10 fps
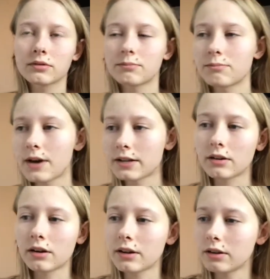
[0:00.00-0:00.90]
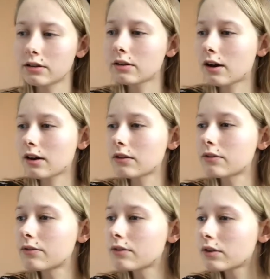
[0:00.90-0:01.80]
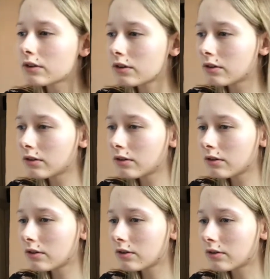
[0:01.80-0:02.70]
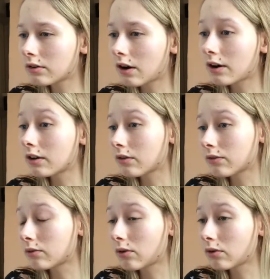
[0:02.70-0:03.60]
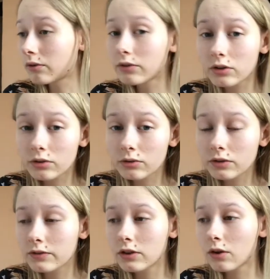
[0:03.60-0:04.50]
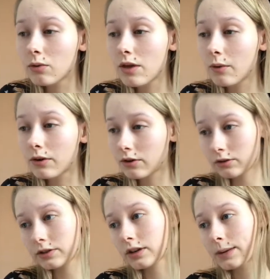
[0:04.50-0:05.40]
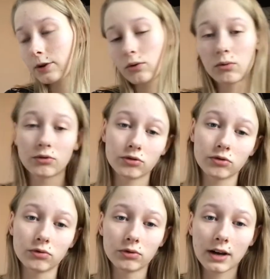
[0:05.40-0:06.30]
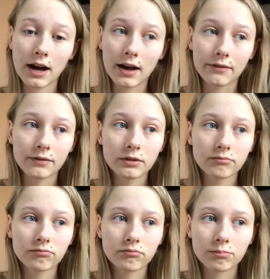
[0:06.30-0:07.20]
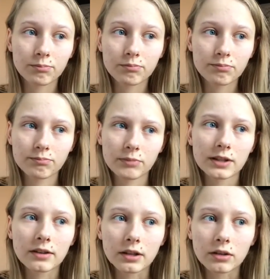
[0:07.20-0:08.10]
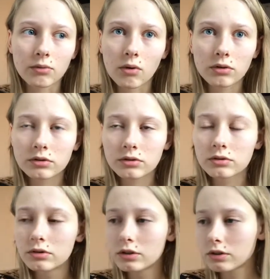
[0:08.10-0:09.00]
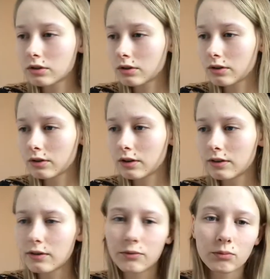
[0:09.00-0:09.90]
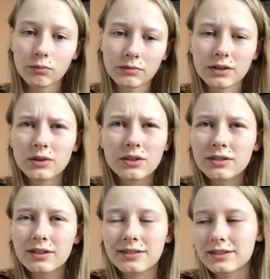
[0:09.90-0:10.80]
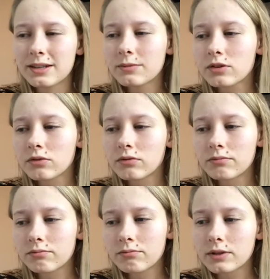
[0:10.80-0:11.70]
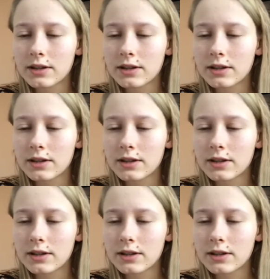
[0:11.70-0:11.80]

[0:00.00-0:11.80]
magically kind of died of a drug overdose, even though they were not the type at all to have been taking drugs. They wouldn't seem to be